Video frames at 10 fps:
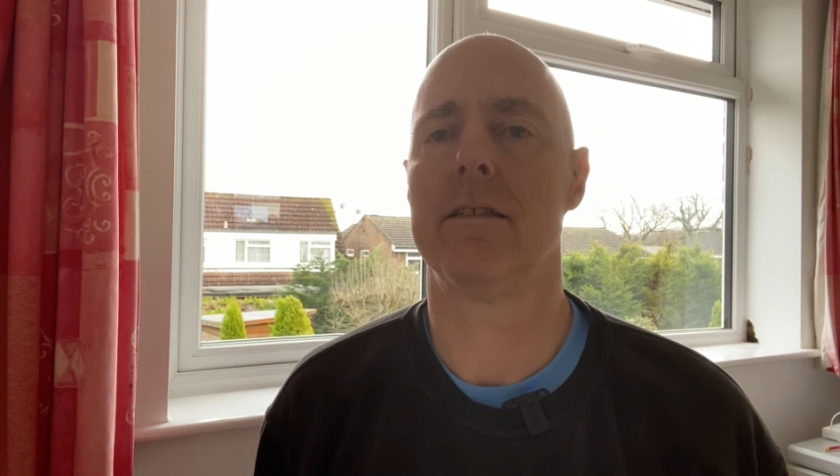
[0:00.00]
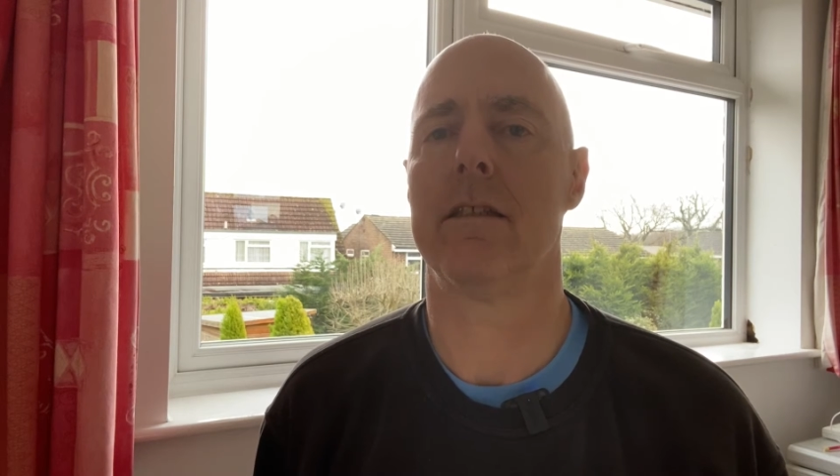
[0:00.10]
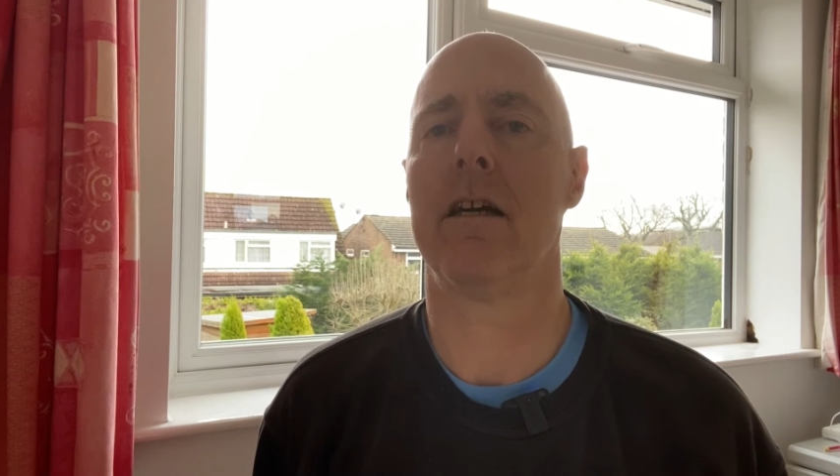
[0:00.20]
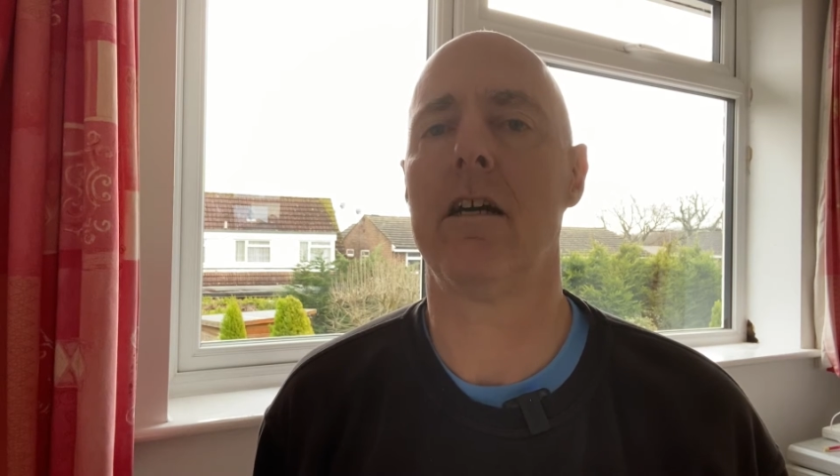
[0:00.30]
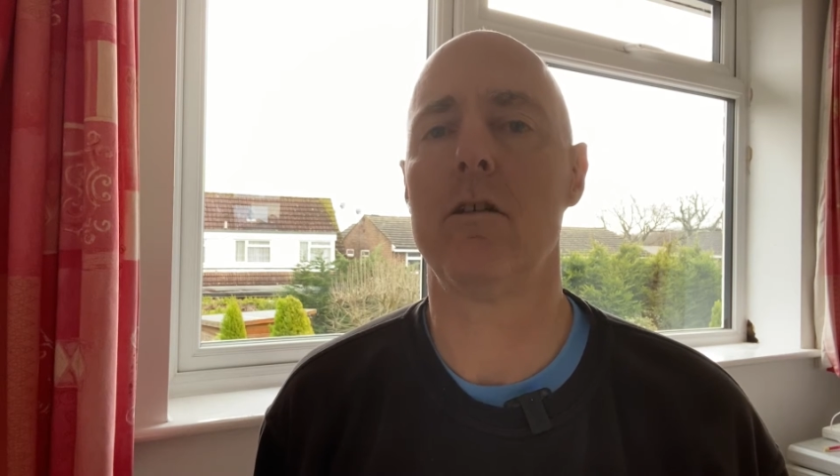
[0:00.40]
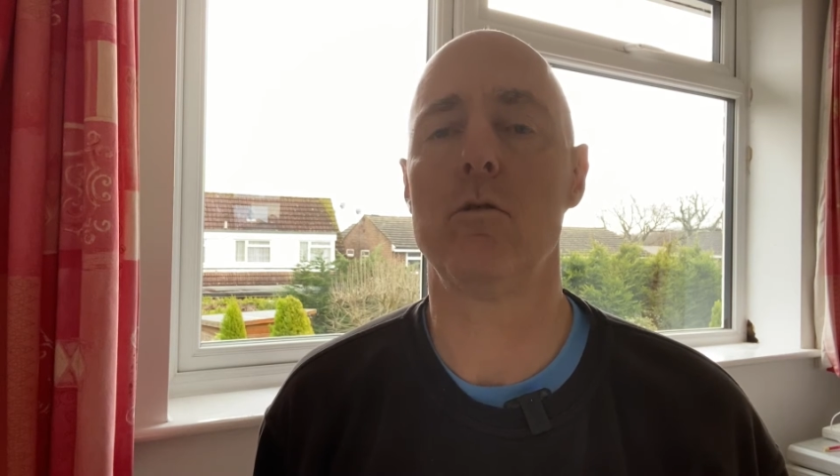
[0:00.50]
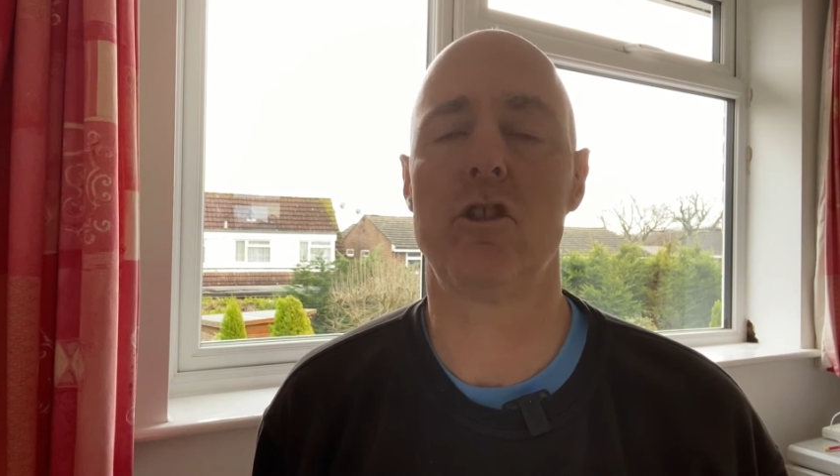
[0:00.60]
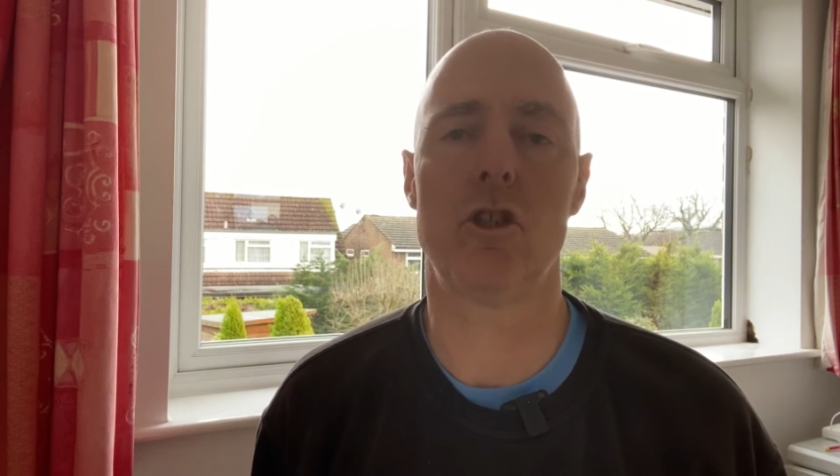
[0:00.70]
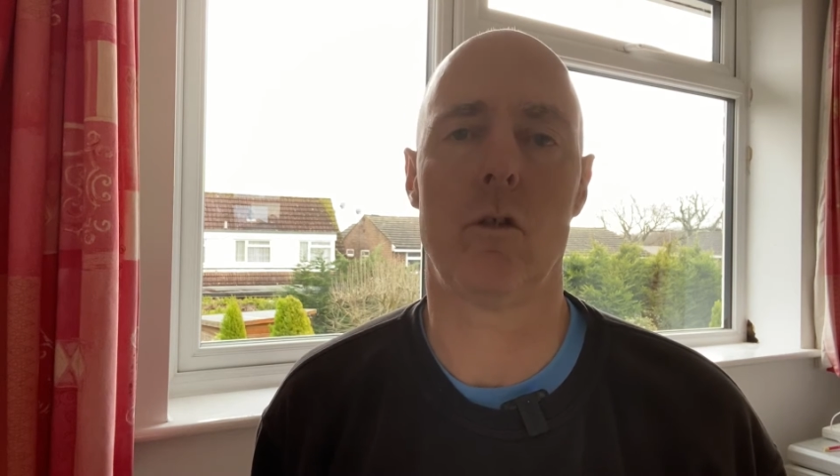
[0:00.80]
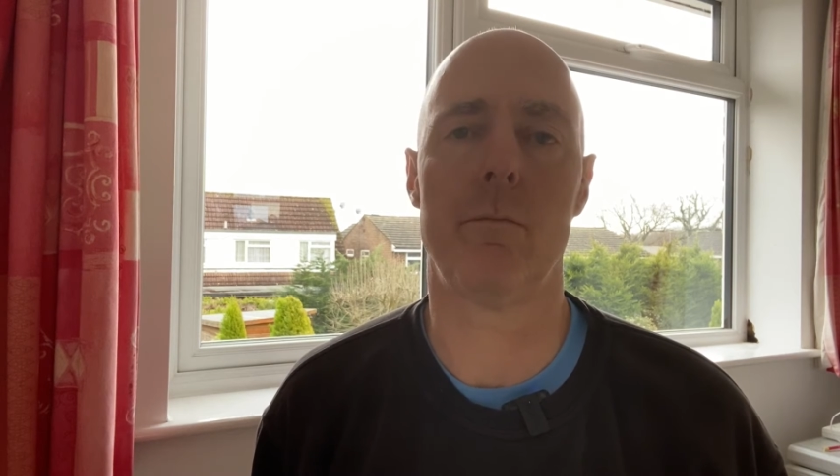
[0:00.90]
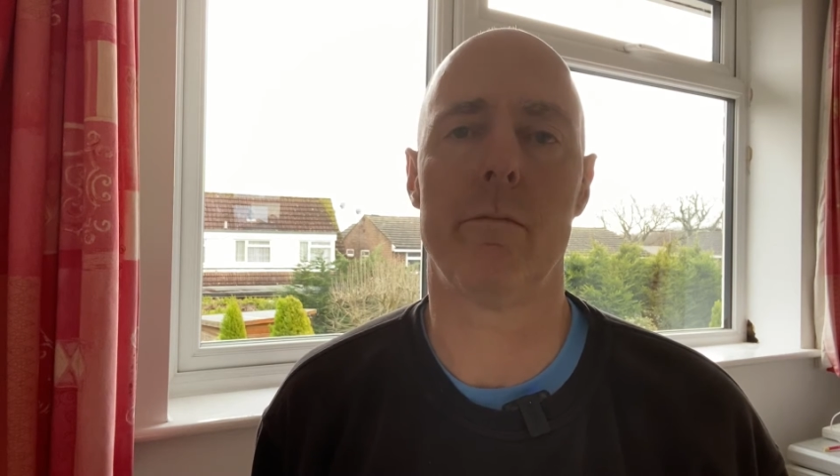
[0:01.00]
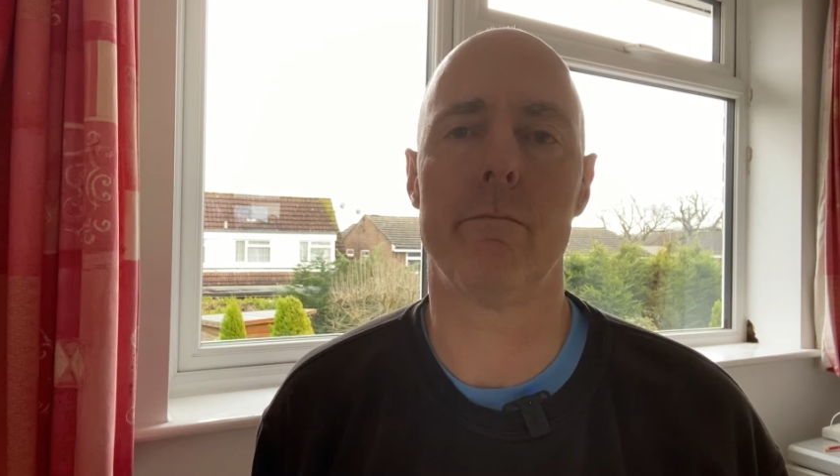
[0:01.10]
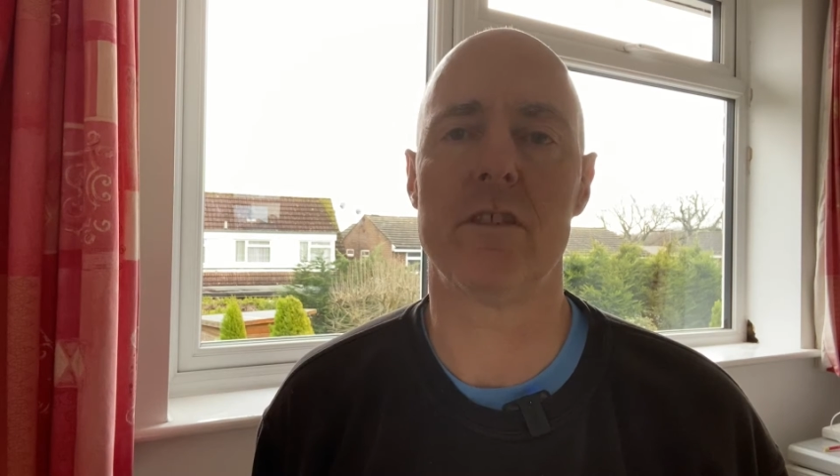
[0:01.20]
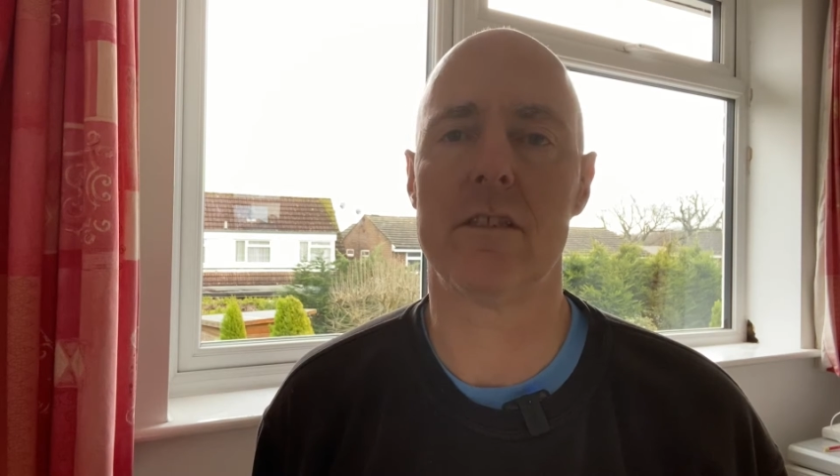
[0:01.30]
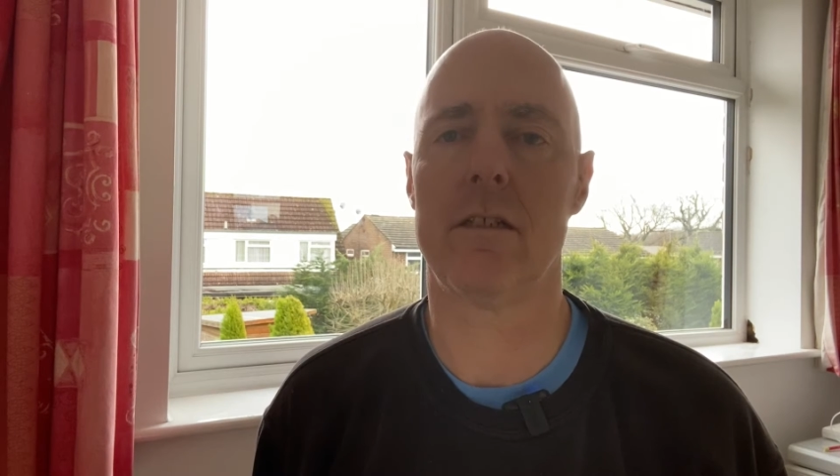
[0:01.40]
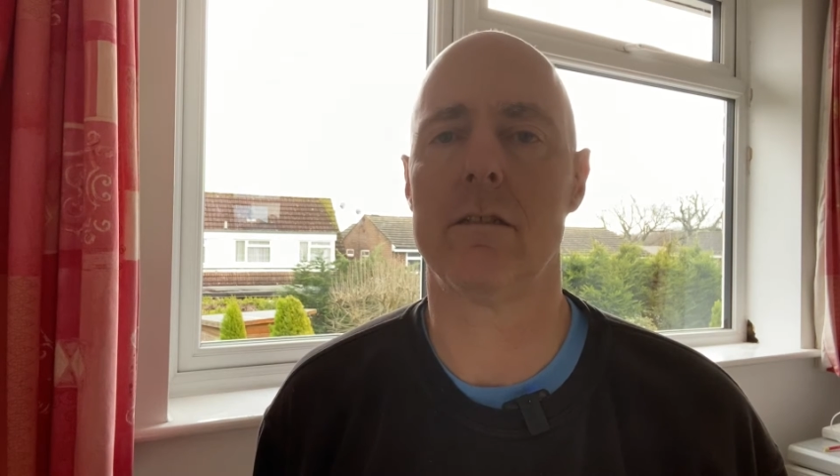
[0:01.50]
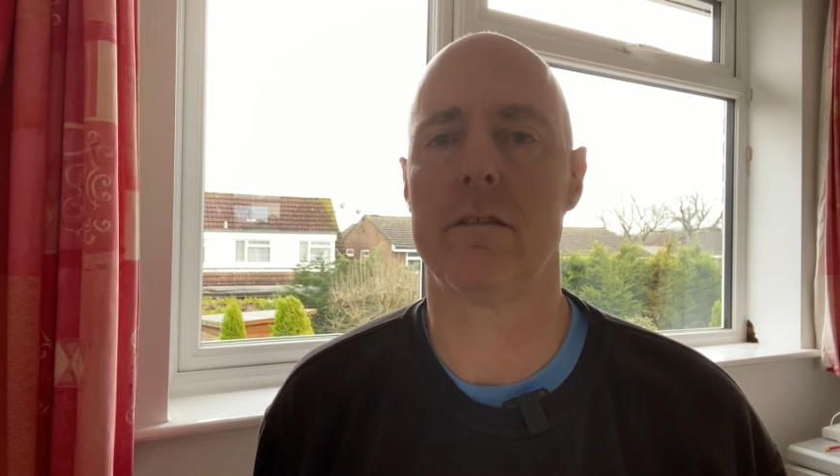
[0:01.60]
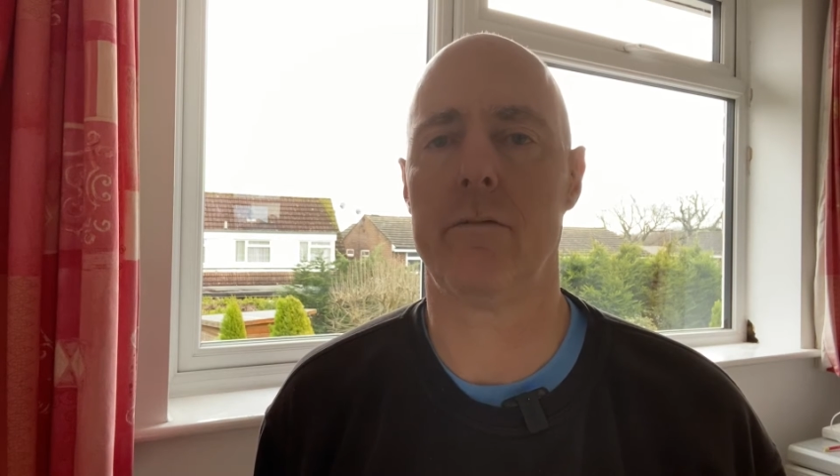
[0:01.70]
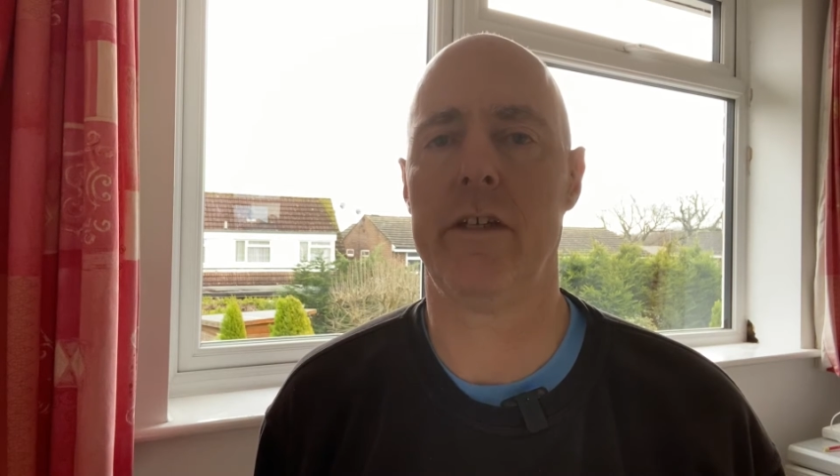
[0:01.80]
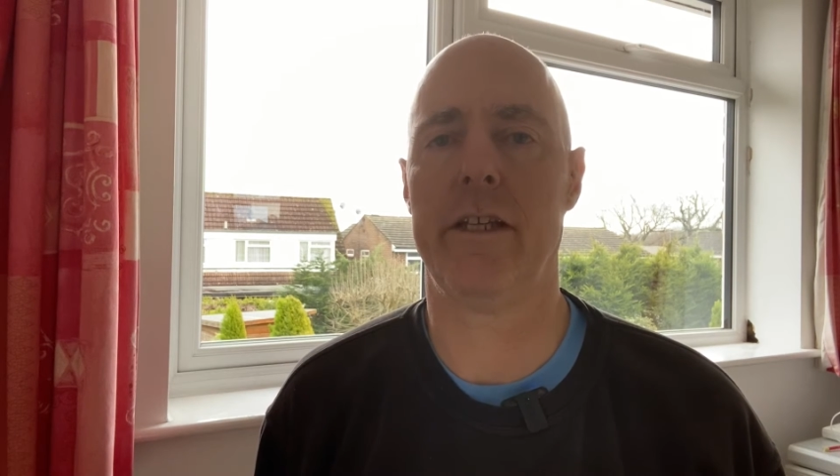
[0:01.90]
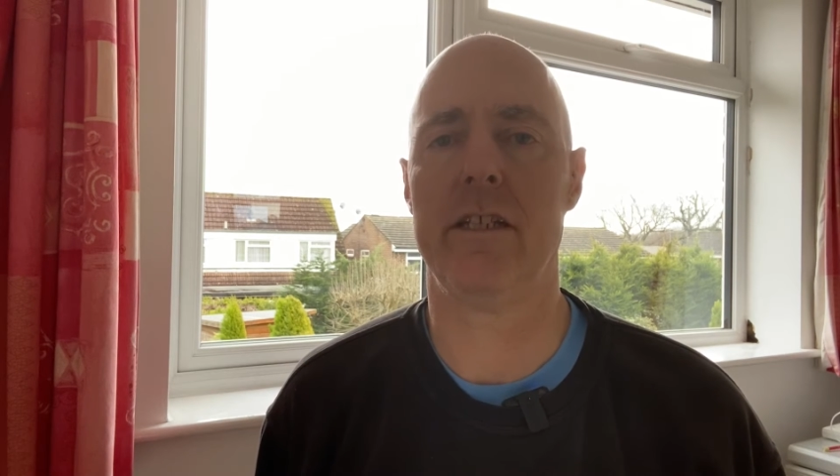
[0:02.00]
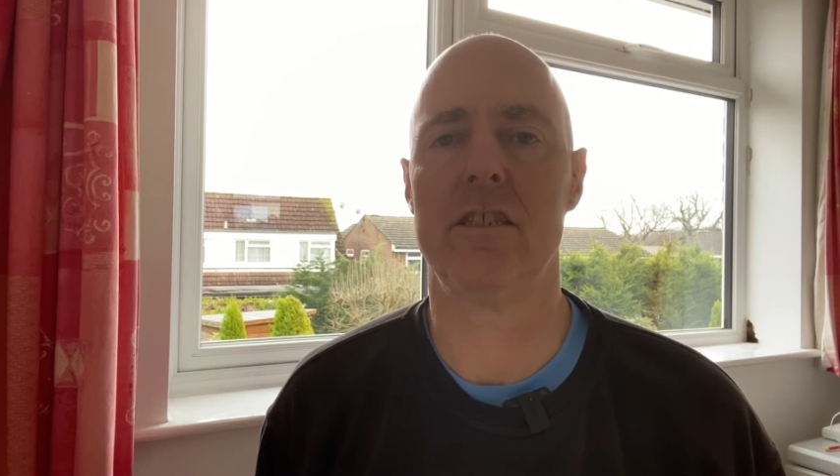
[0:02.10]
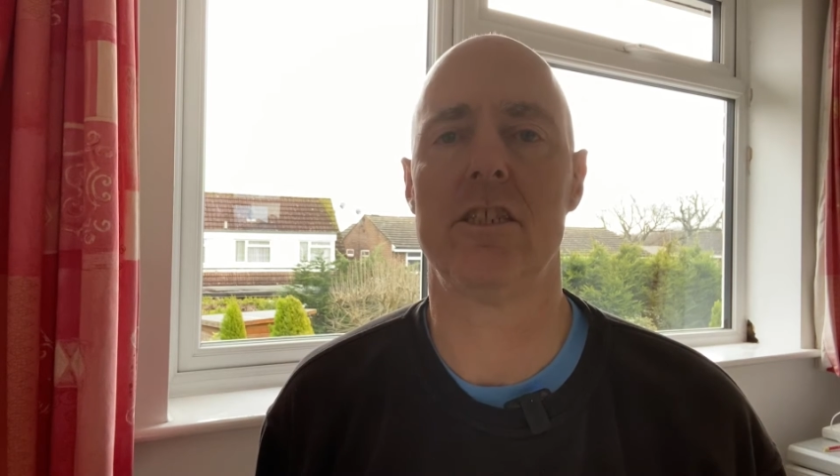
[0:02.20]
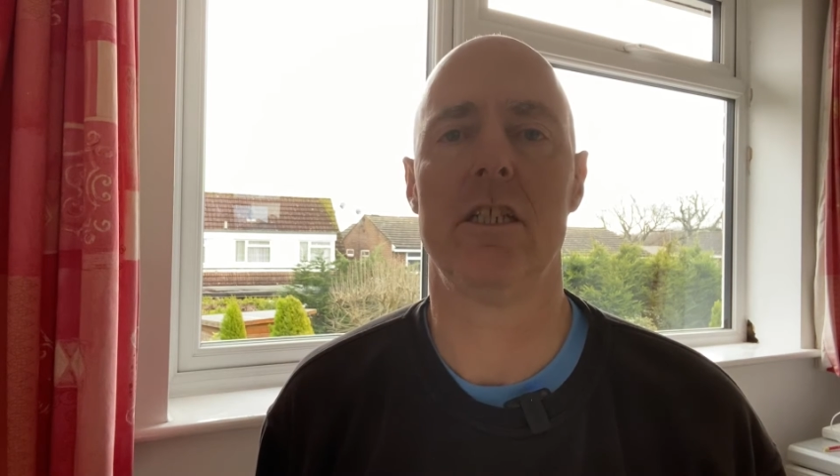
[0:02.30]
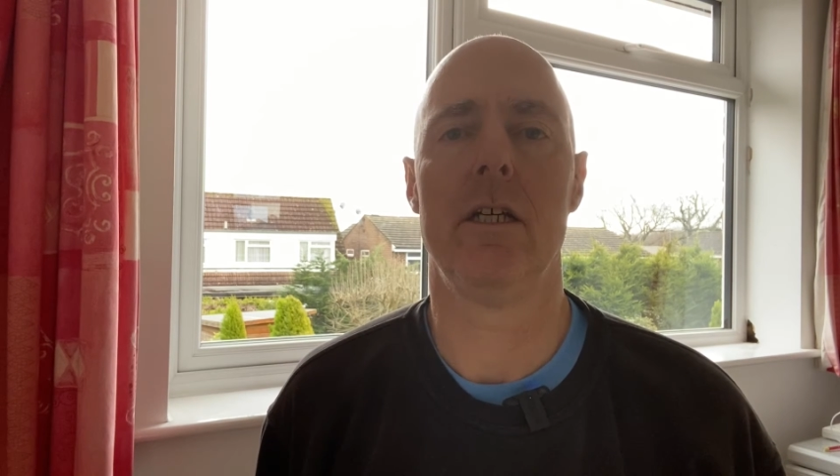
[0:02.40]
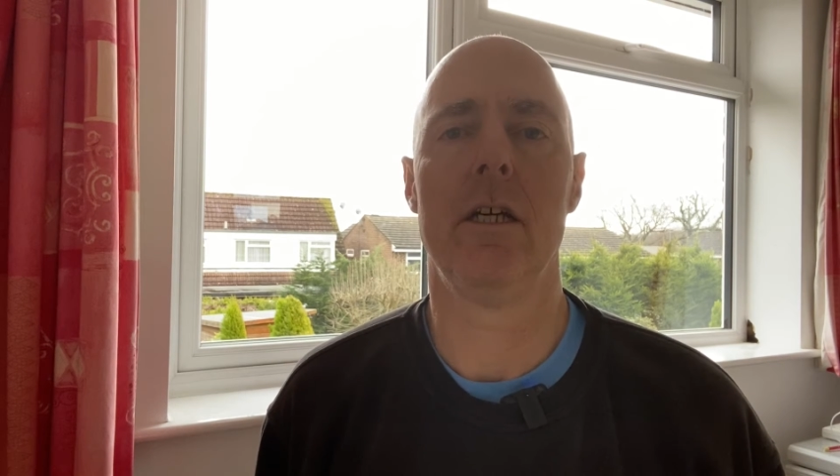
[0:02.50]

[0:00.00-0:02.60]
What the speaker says: The whole job from start to finish